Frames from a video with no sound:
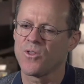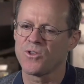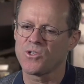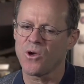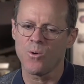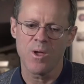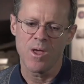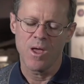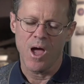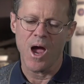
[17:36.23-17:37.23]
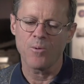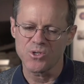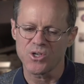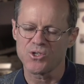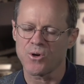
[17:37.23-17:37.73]
And so I
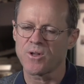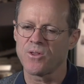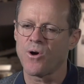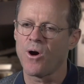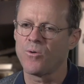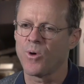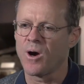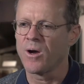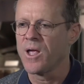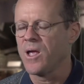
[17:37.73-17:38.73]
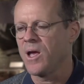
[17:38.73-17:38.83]
was constructing the hardware,